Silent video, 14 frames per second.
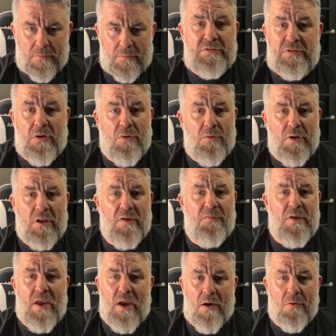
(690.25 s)
So if
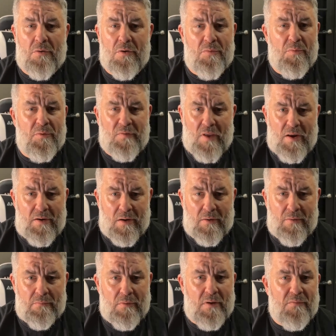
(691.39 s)
the algorithm is
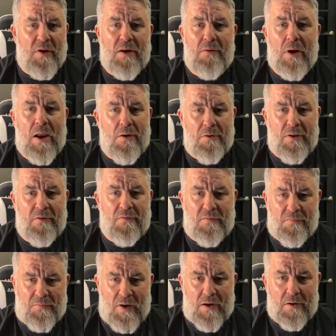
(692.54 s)
lightning and virality is the
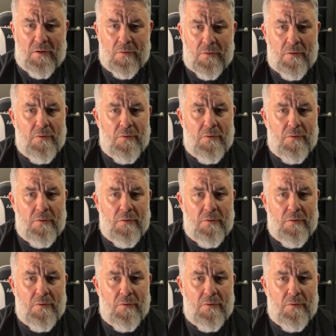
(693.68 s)
fire,